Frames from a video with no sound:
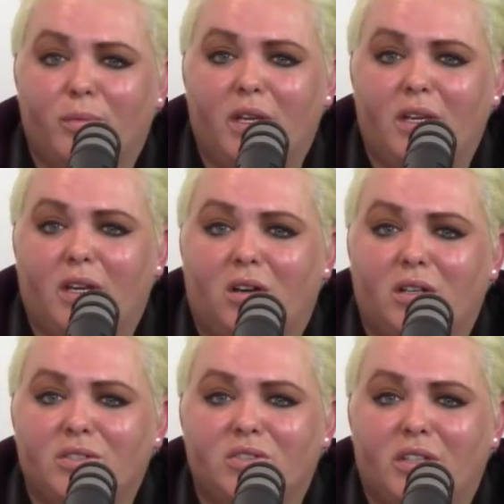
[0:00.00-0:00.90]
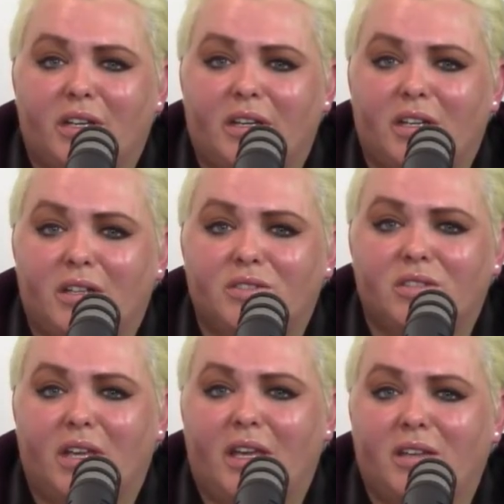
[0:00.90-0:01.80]
me, honestly, I, I
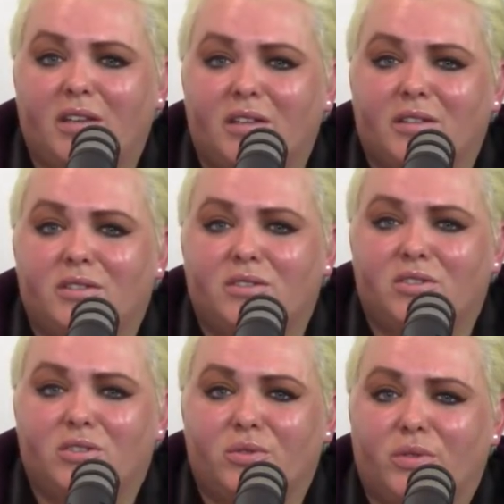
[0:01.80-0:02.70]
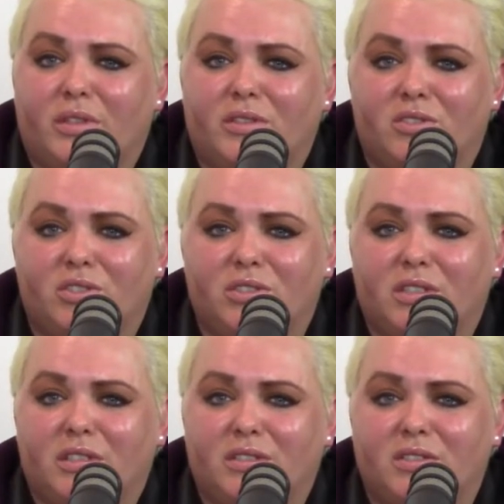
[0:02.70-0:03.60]
scan uh, to uh, just
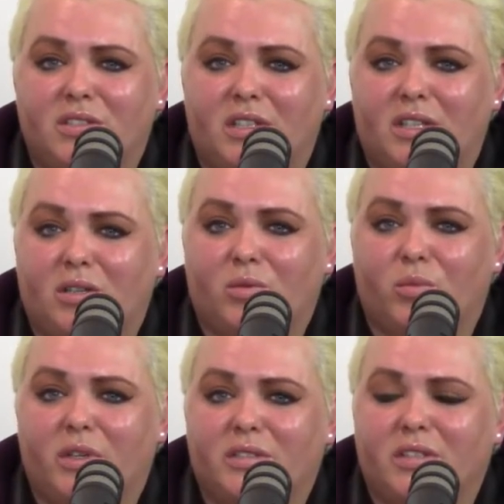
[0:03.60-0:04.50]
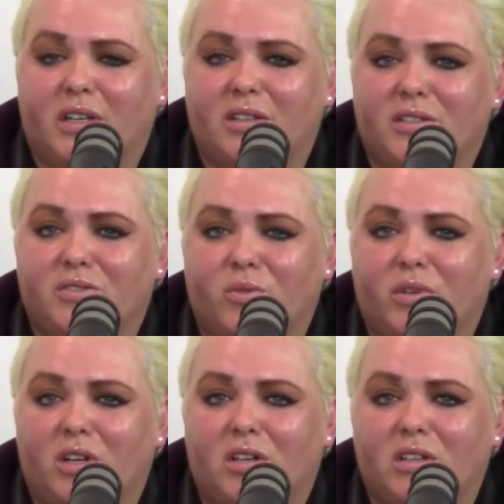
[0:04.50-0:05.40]
to see uh, what exactly is
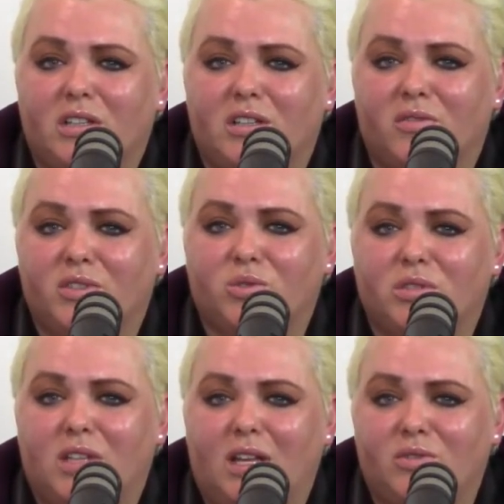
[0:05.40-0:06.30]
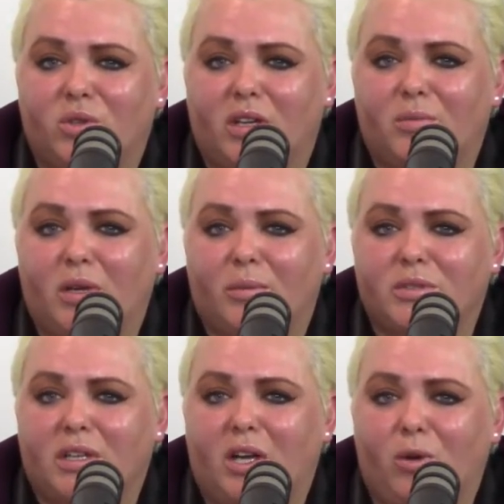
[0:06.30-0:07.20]
going on in the individual's life, so I can be
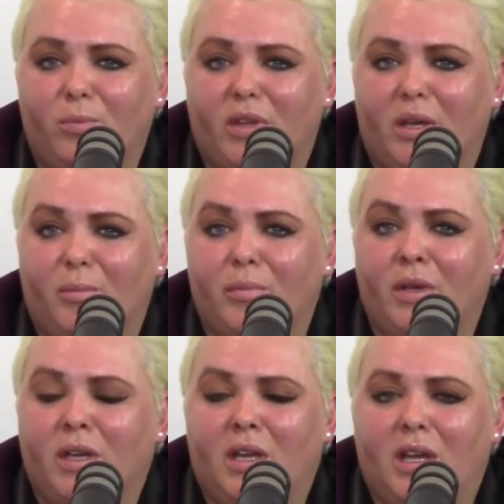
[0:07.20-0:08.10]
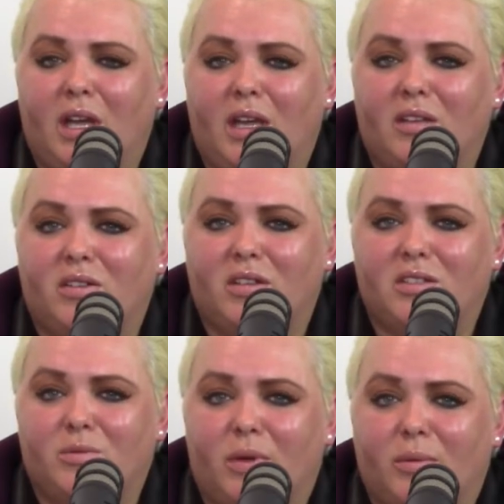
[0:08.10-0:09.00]
able to help them and uh,
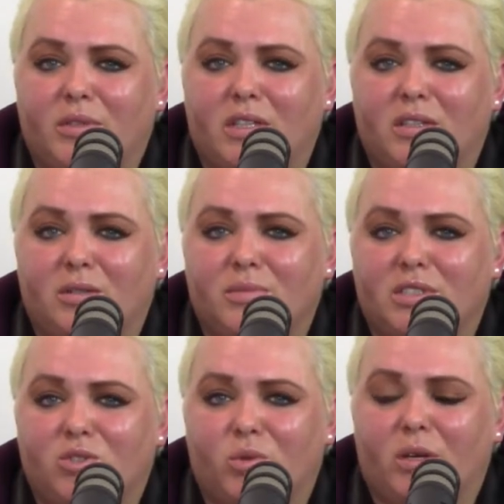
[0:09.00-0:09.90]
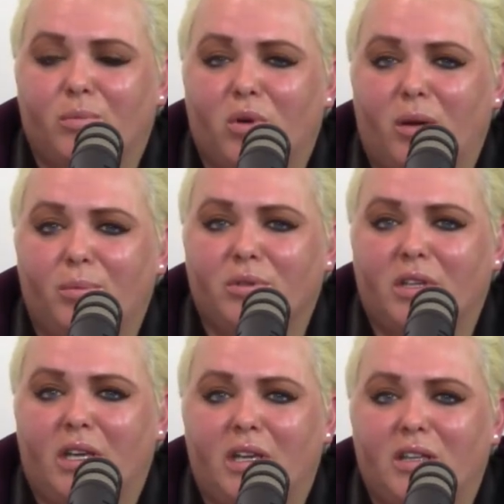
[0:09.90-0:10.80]
to be able to get them situated
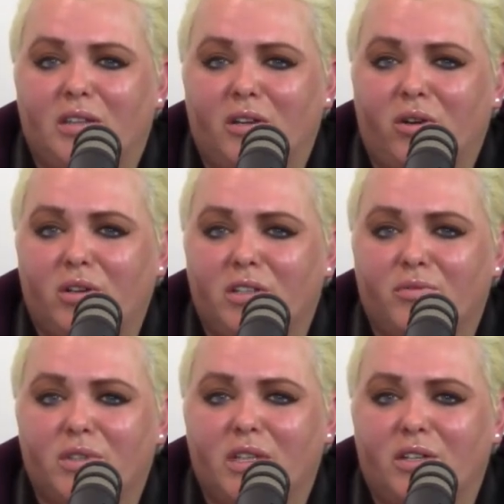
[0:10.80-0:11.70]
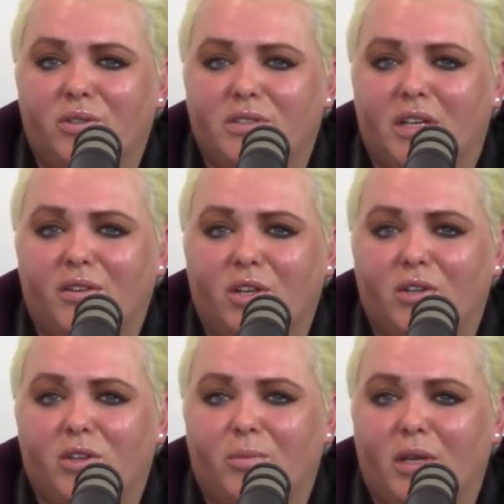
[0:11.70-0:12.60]
properly. And there are different lenders out
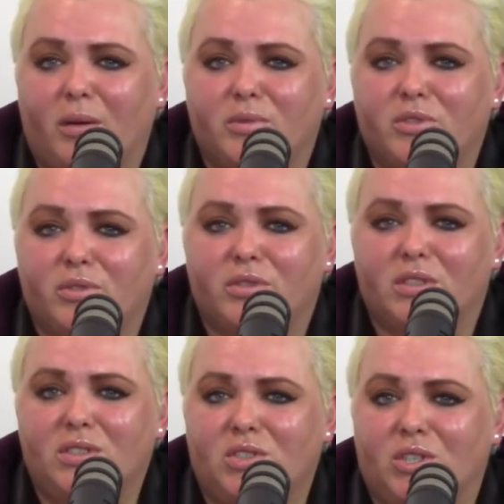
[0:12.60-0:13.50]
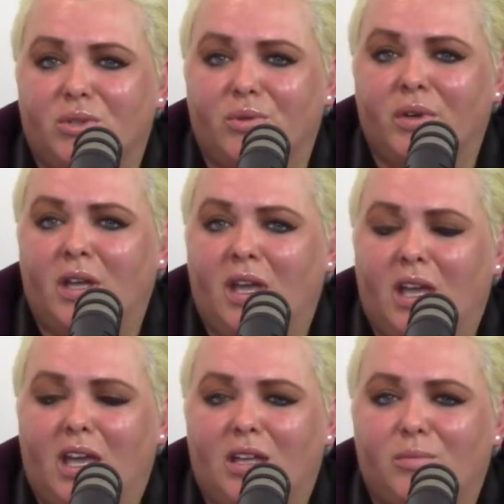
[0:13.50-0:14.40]
there that be able to assist you
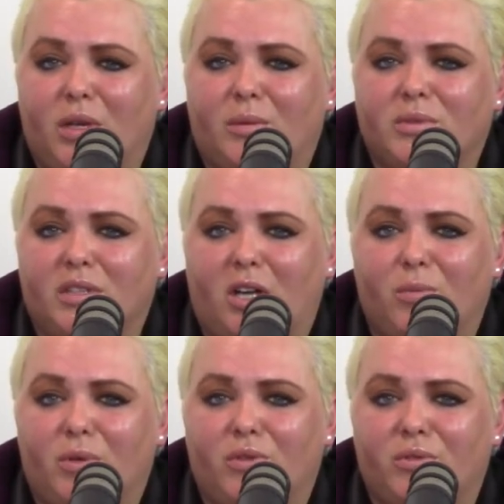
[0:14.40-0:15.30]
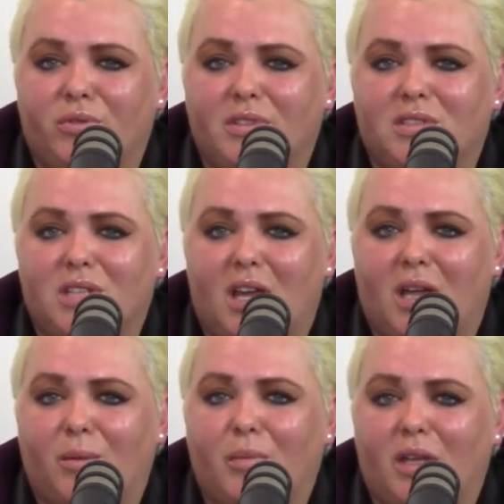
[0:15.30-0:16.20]
and be able to help you through this
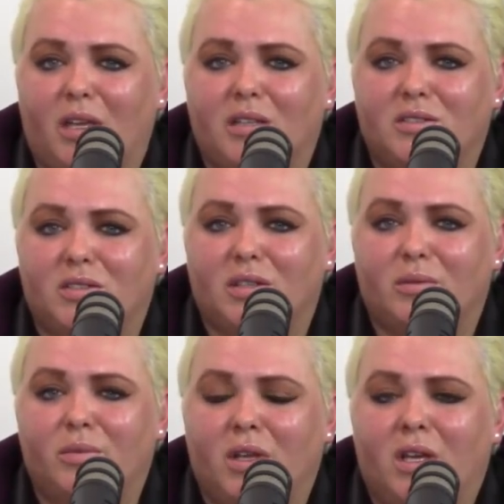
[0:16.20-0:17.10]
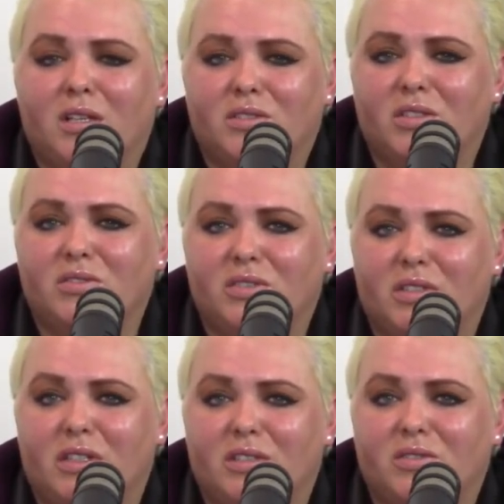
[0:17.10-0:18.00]
time. And uh, since
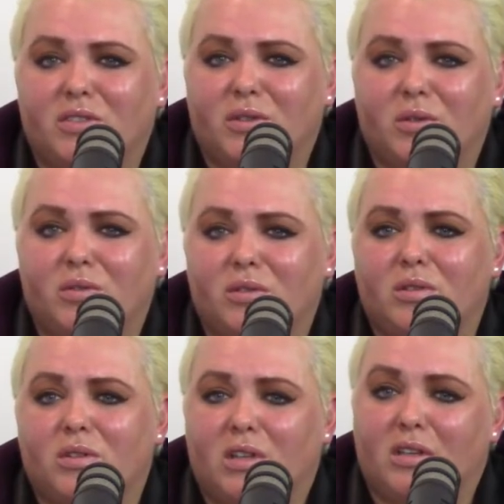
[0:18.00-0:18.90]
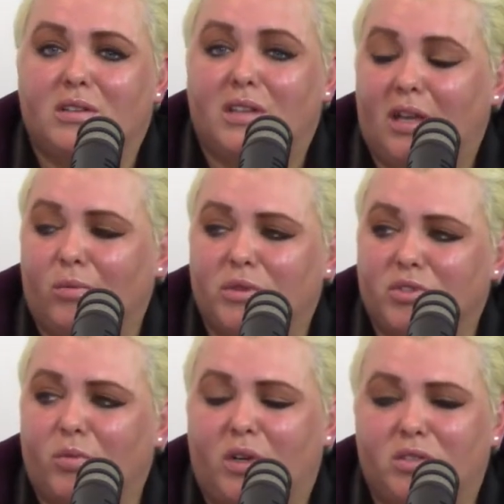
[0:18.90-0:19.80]
it is uh, the, that was
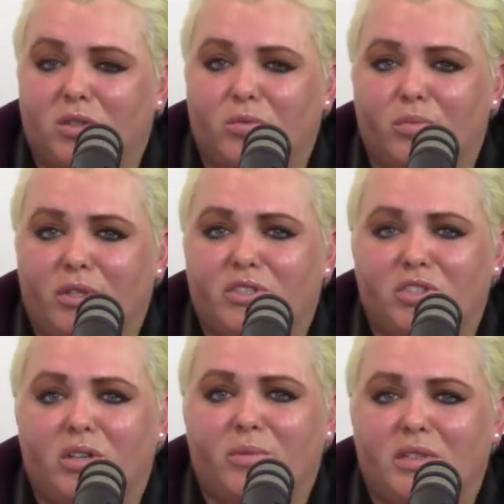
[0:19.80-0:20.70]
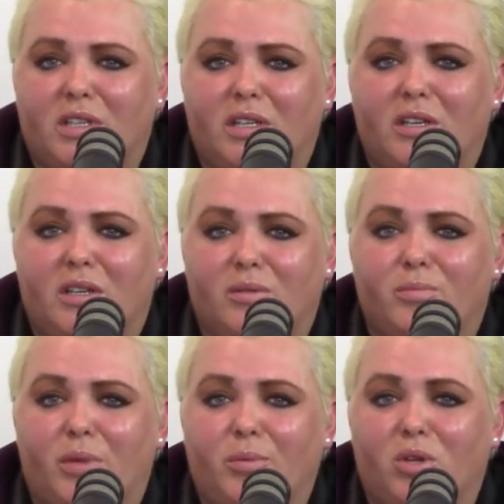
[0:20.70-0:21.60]
a well-known breach and everything, uh,
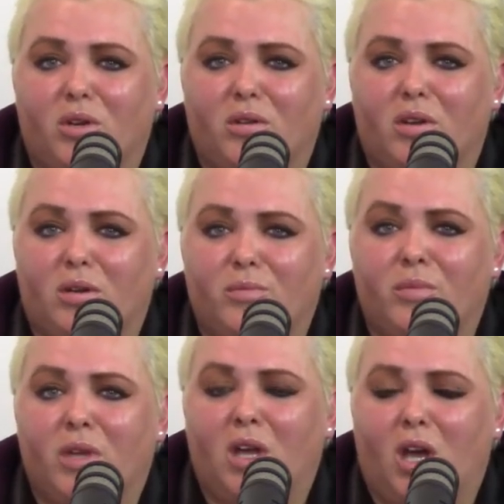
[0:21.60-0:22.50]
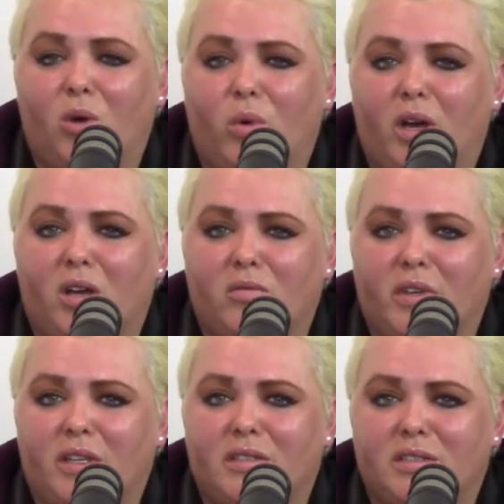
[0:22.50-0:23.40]
people are uh, aware of
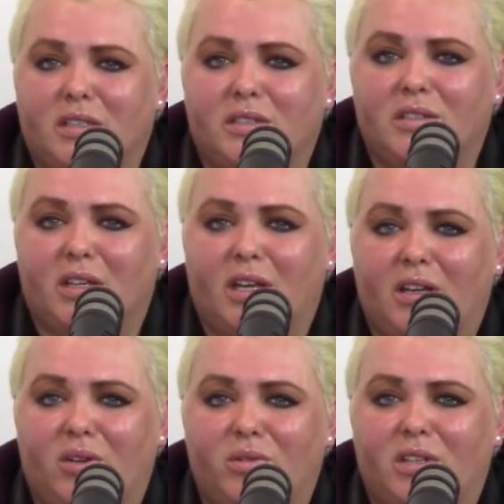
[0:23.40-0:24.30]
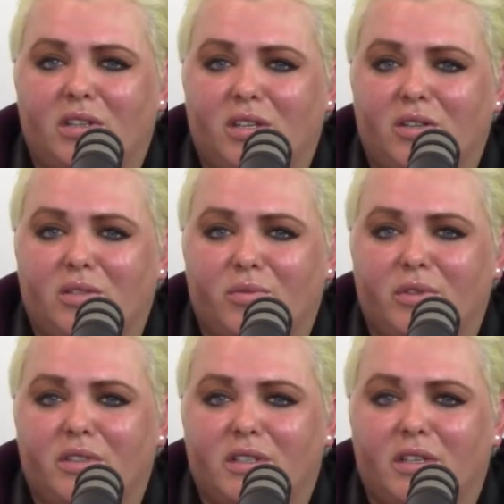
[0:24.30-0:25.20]
it. And uh, I know that there are
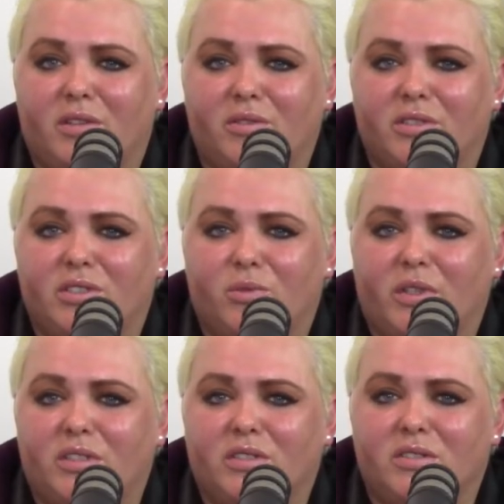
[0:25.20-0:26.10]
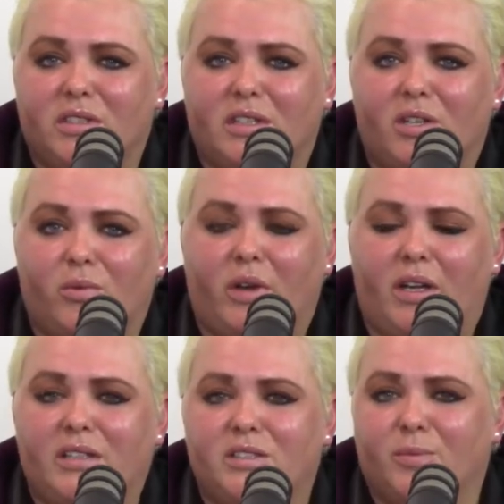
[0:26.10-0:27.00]
different uh, other situations that can
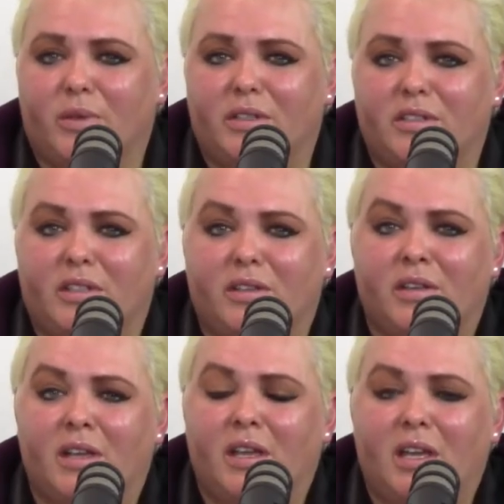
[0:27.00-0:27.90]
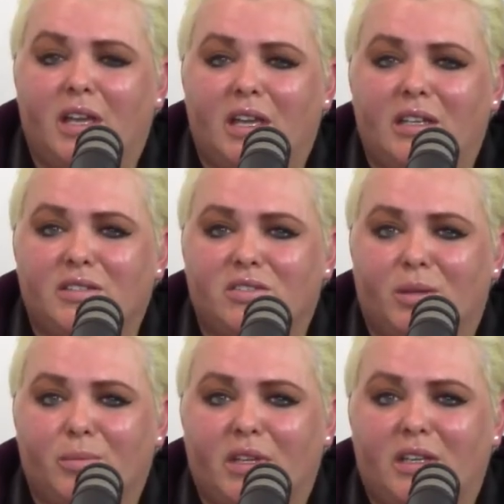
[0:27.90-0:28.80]
arise, but uh, it is
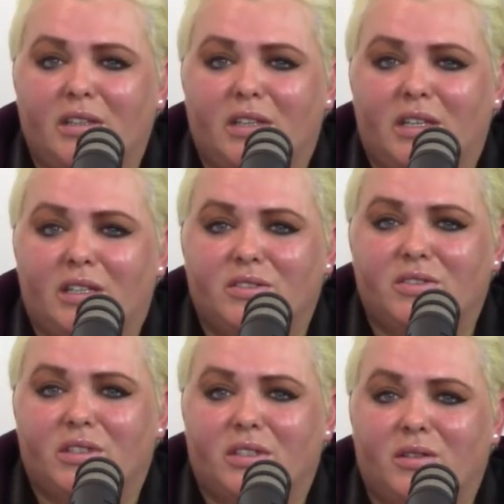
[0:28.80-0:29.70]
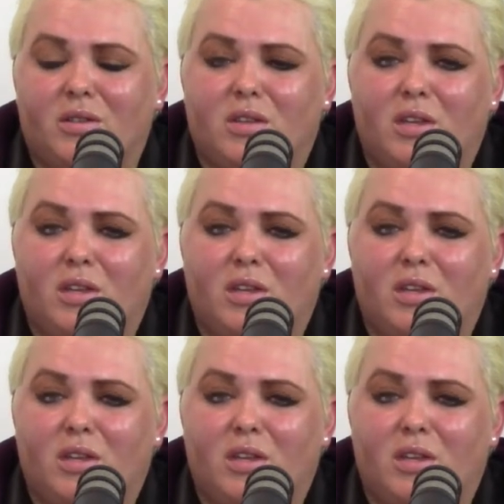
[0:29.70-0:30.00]
something that is uh,